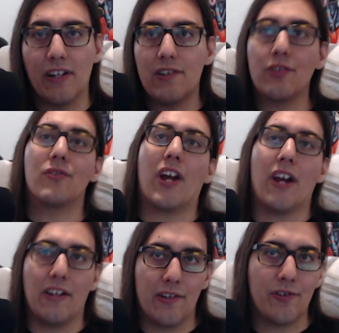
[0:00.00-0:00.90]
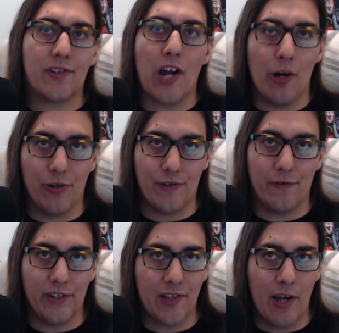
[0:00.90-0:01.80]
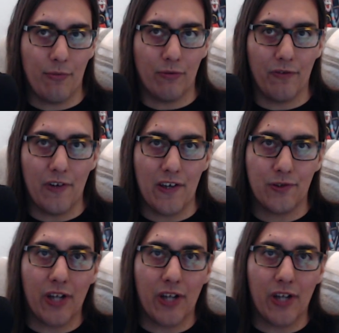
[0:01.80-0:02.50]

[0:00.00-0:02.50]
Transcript: Let's use Kyle Busch for an example, real fast.